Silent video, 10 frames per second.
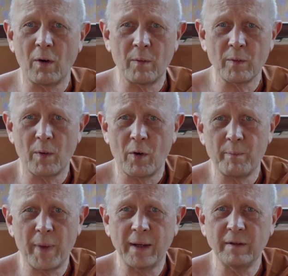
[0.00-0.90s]
or, or
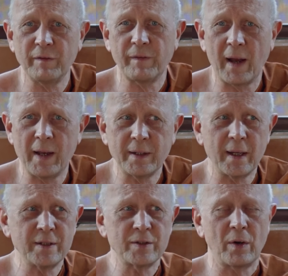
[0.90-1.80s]
magnify it
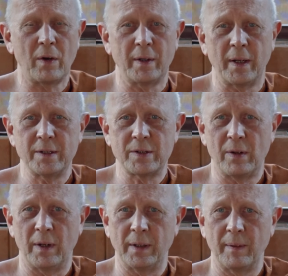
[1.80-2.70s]
and so on and
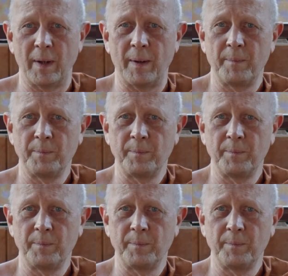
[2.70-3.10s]
so on. Yeah?